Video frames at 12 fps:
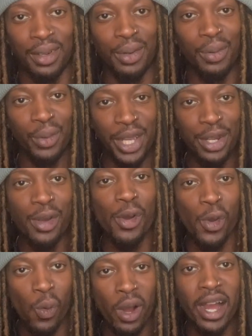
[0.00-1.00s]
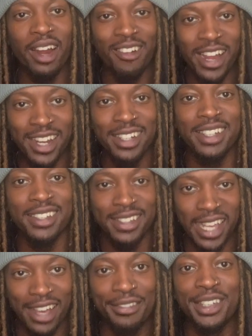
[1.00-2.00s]
We know why Randy
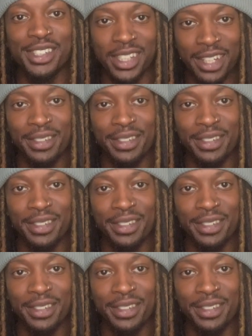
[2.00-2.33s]
Savage never